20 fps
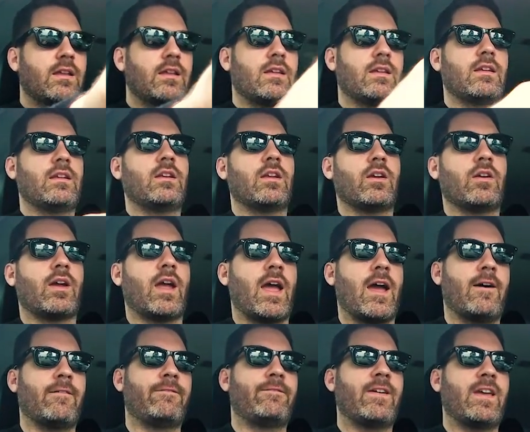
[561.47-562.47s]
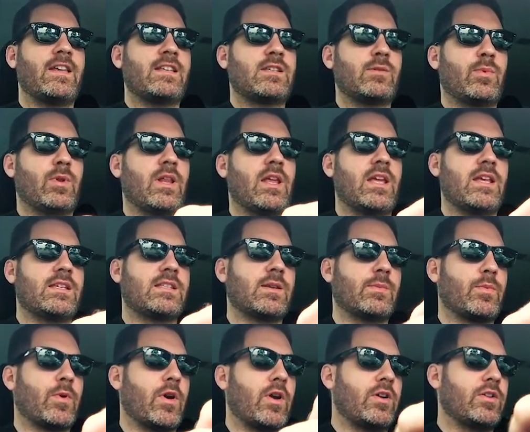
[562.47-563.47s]
You know, how feasible is the
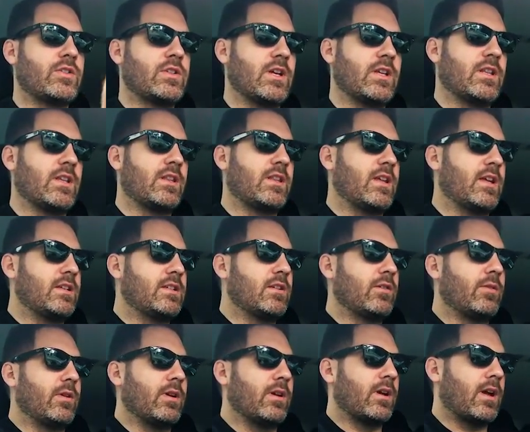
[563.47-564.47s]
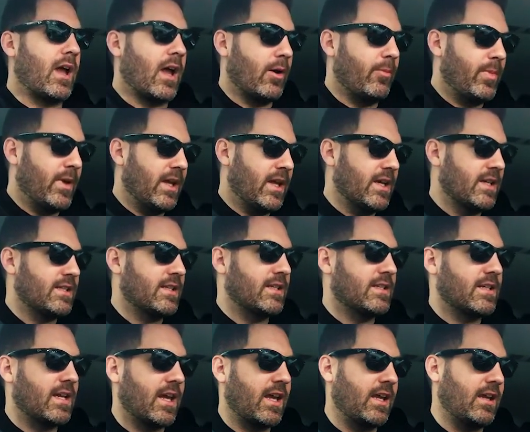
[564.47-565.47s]
project that they're doing? How big is the
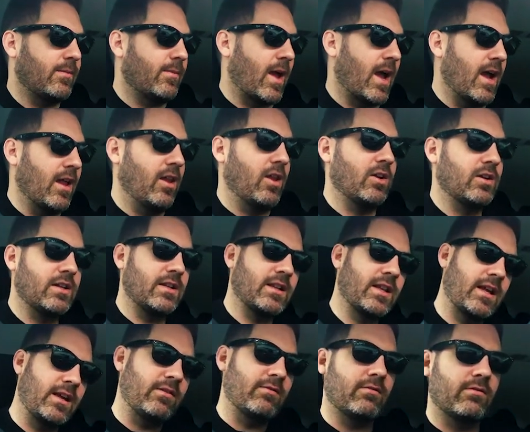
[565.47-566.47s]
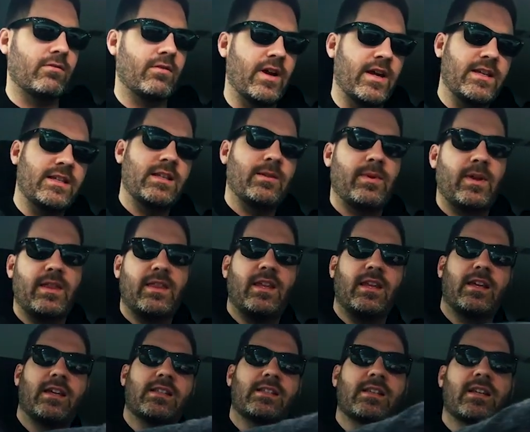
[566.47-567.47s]
team? How long do they reasonably
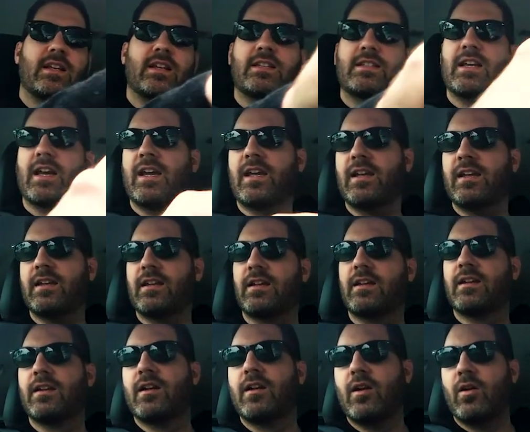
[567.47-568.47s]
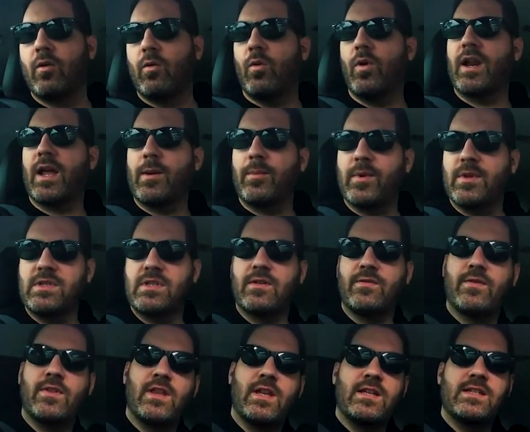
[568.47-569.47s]
think it's going to take? What happens
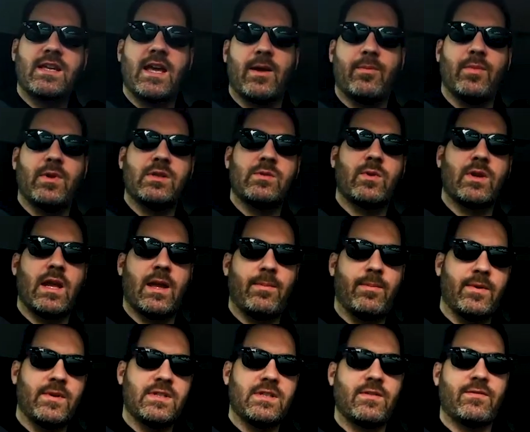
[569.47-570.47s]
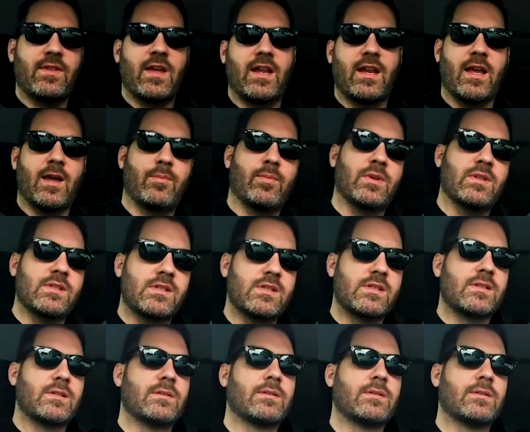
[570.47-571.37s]
if this happens? What happens if that happens?